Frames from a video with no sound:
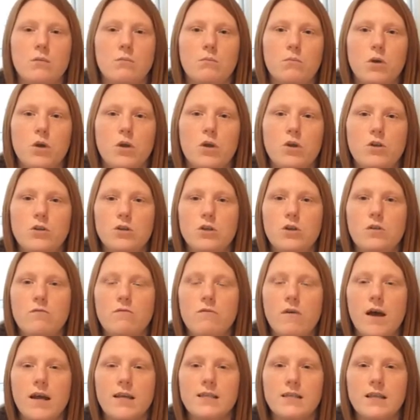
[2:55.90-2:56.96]
but who do
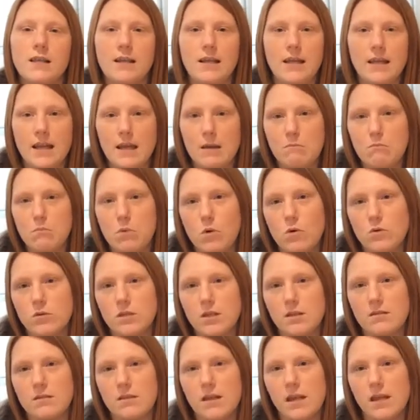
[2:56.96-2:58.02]
vitally
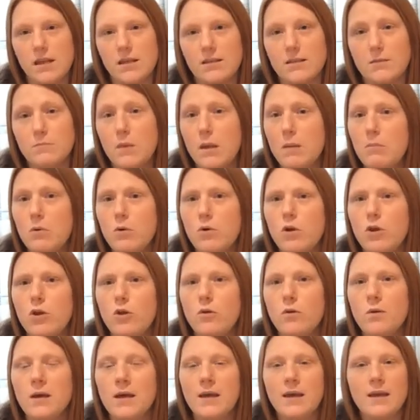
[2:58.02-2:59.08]
important things. People
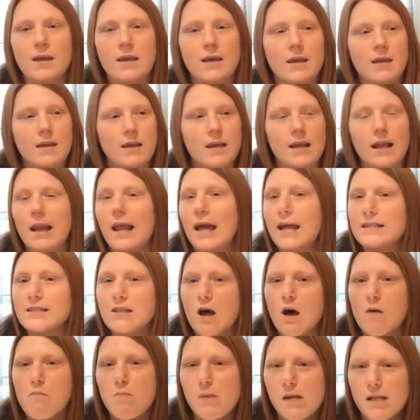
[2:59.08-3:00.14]
who collect
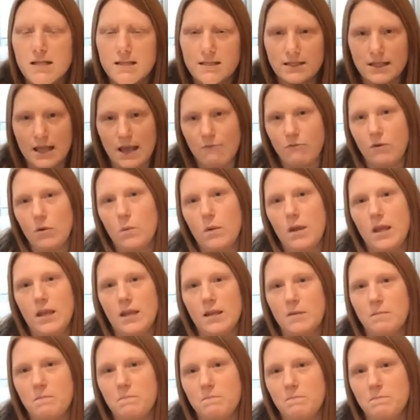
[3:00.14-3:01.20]
our bins every week,